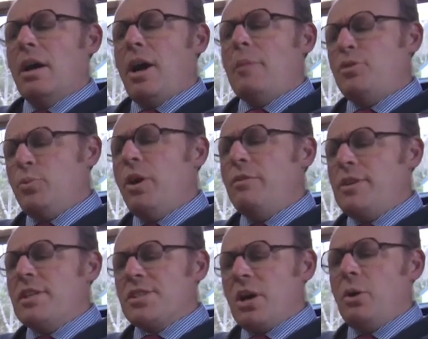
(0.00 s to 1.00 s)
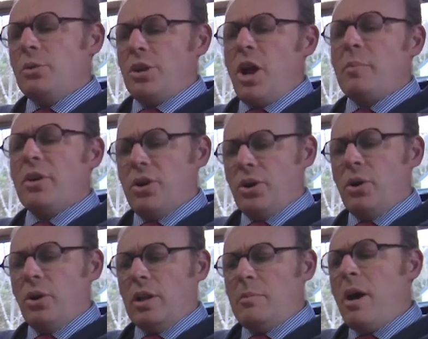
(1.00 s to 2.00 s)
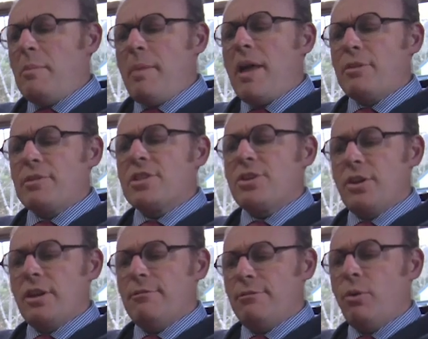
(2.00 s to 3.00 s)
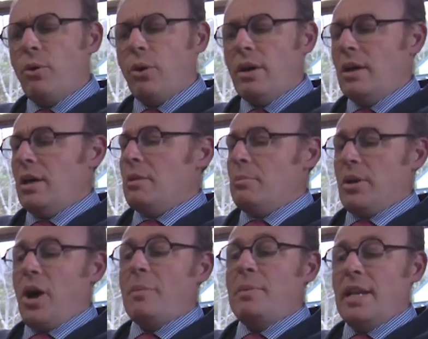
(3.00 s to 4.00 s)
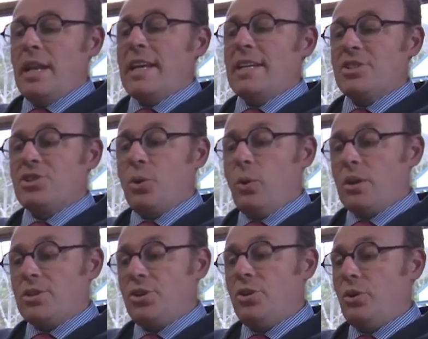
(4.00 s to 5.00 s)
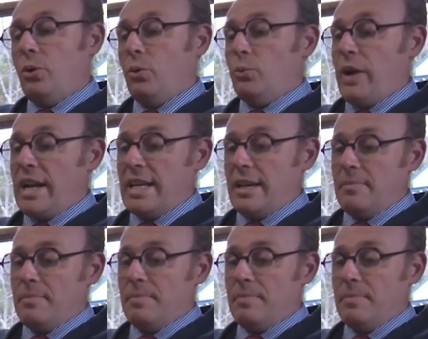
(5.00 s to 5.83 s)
I'm 12 years old and I'm a girl, and my mother is 34, but I'm nearly as tall as her already.